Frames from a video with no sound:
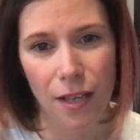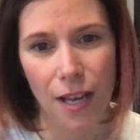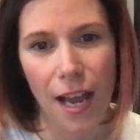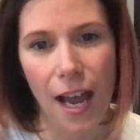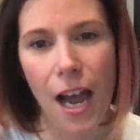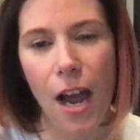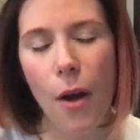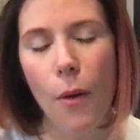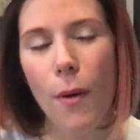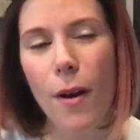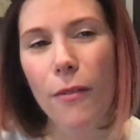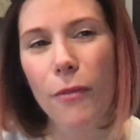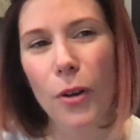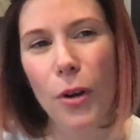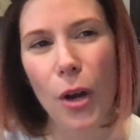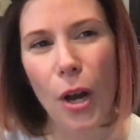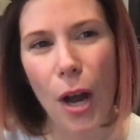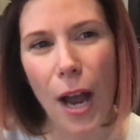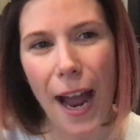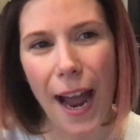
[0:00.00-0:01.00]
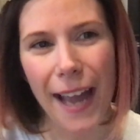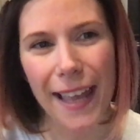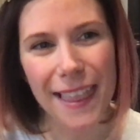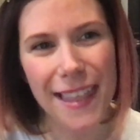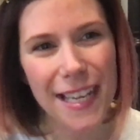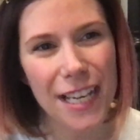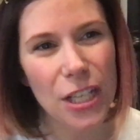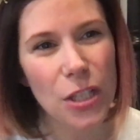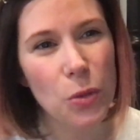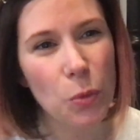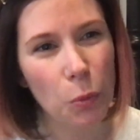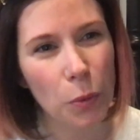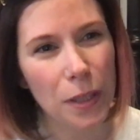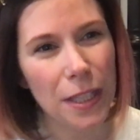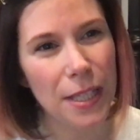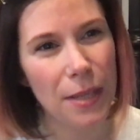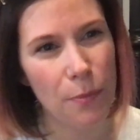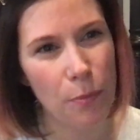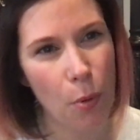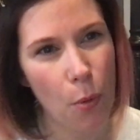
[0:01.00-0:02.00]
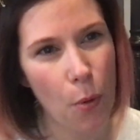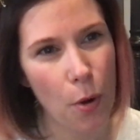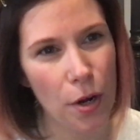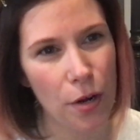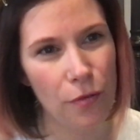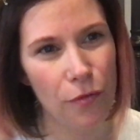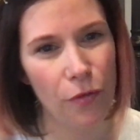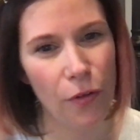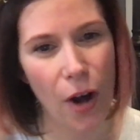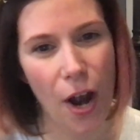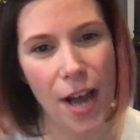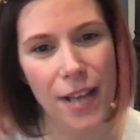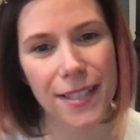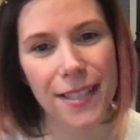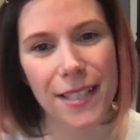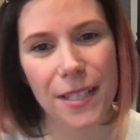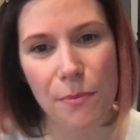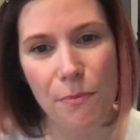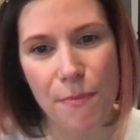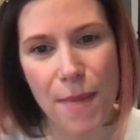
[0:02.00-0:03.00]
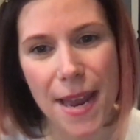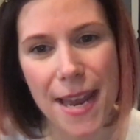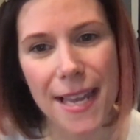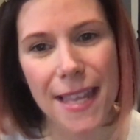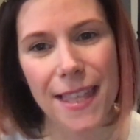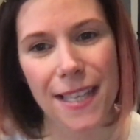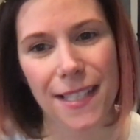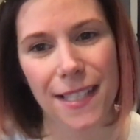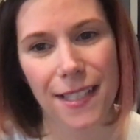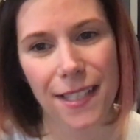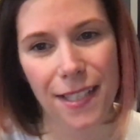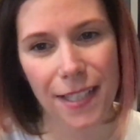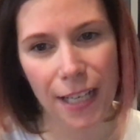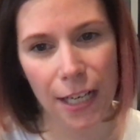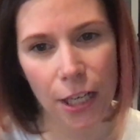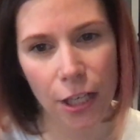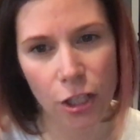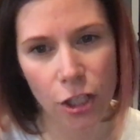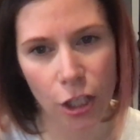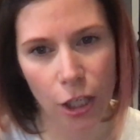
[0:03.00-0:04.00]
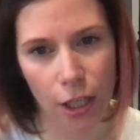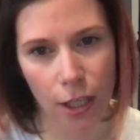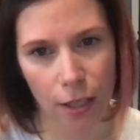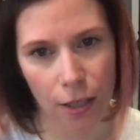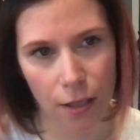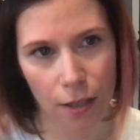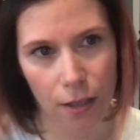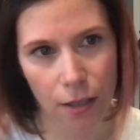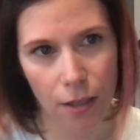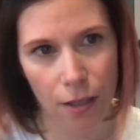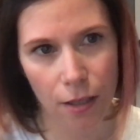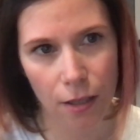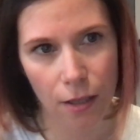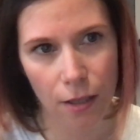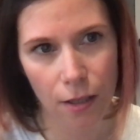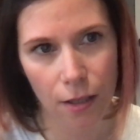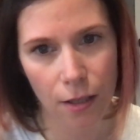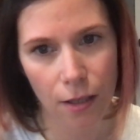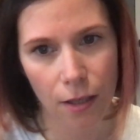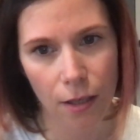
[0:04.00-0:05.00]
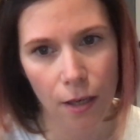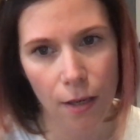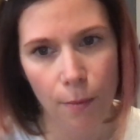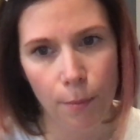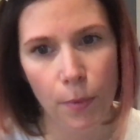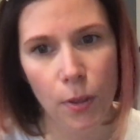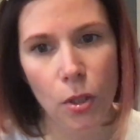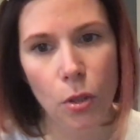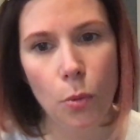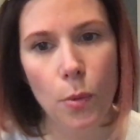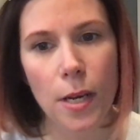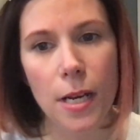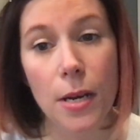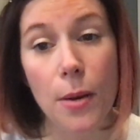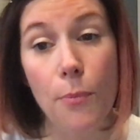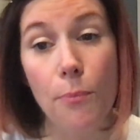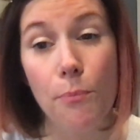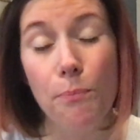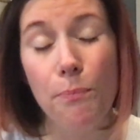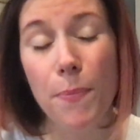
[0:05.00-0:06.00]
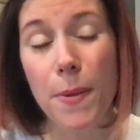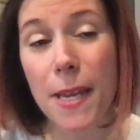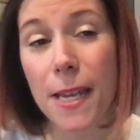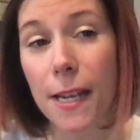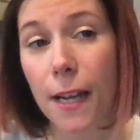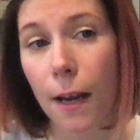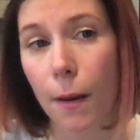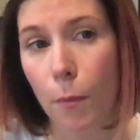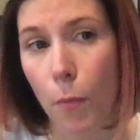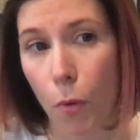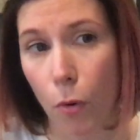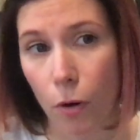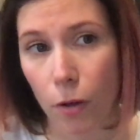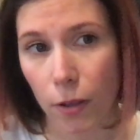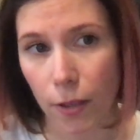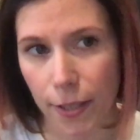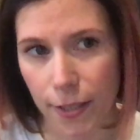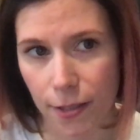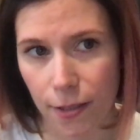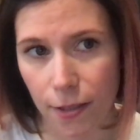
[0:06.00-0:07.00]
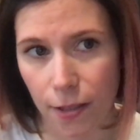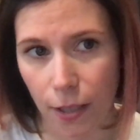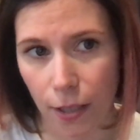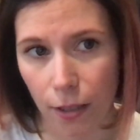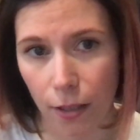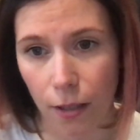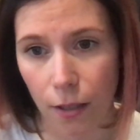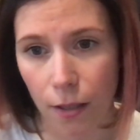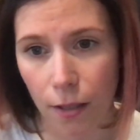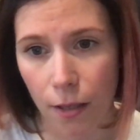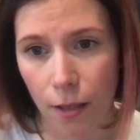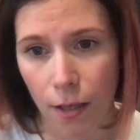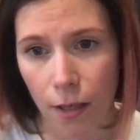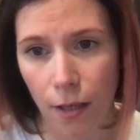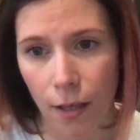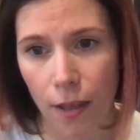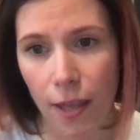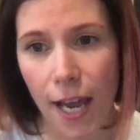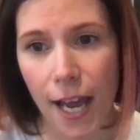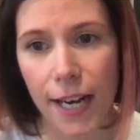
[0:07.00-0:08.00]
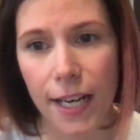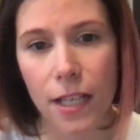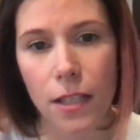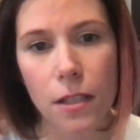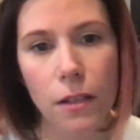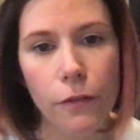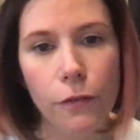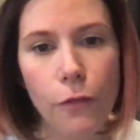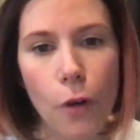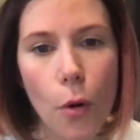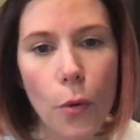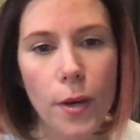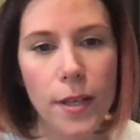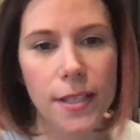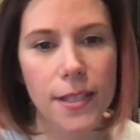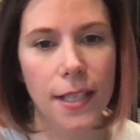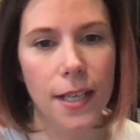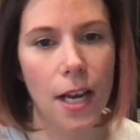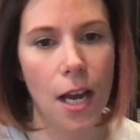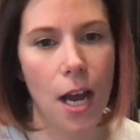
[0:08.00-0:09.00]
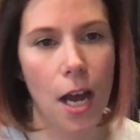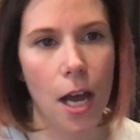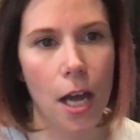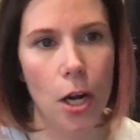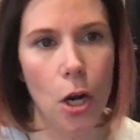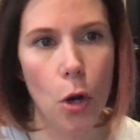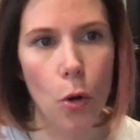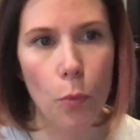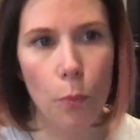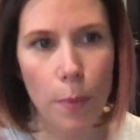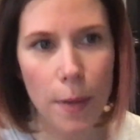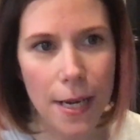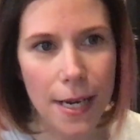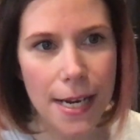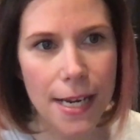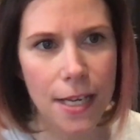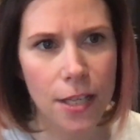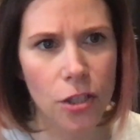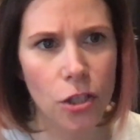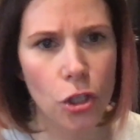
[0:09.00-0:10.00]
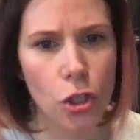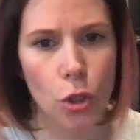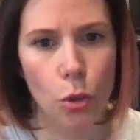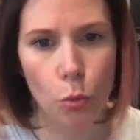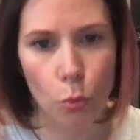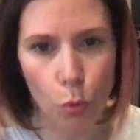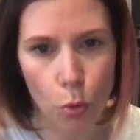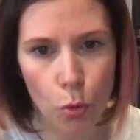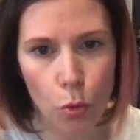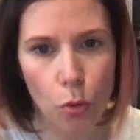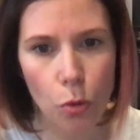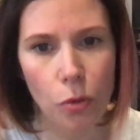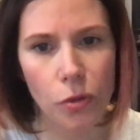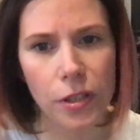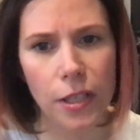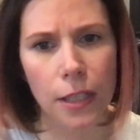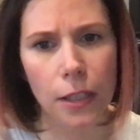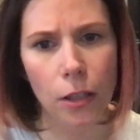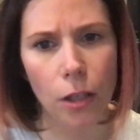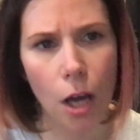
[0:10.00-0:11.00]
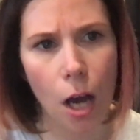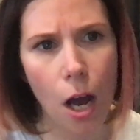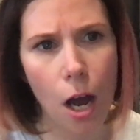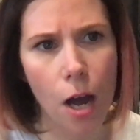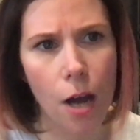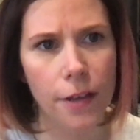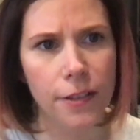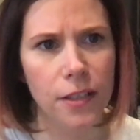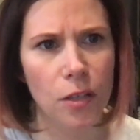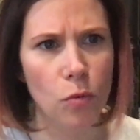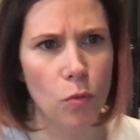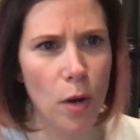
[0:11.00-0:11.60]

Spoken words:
However, I think it's really important for us to make the distinction between being moralistic, that is, focusing on obedience to rules and laws and